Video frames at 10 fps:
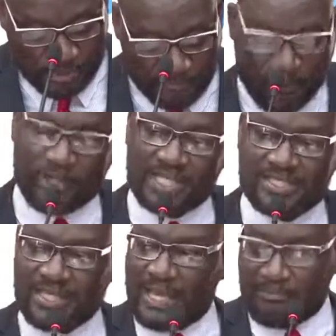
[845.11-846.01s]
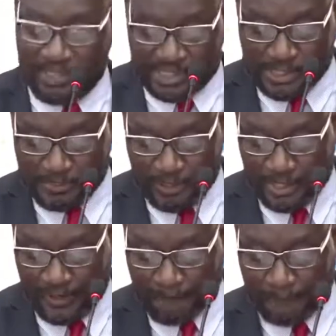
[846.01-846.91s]
for this time, Mr.
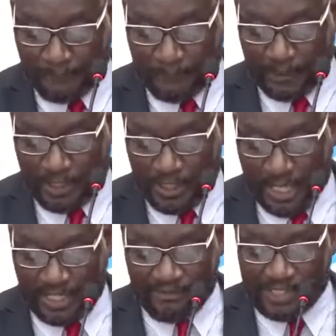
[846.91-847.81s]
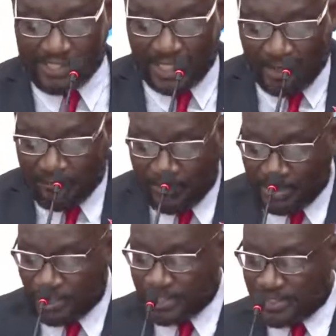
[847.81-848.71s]
Speaker? And if the state of
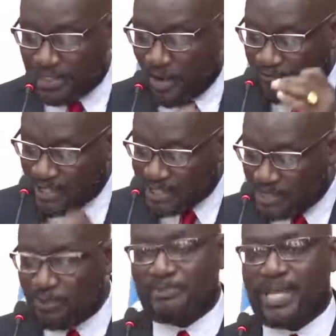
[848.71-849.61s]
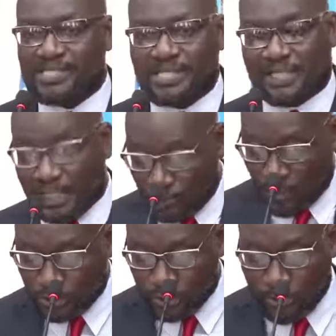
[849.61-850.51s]
emergency obviously will be extended to
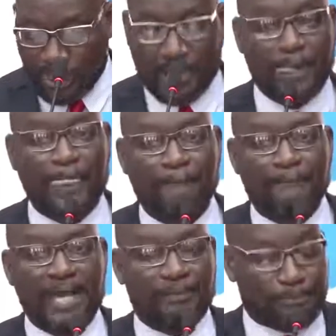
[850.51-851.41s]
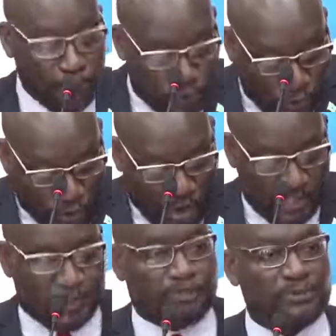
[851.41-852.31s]
October, and
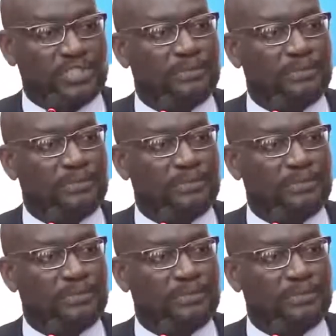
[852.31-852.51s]
protocols put in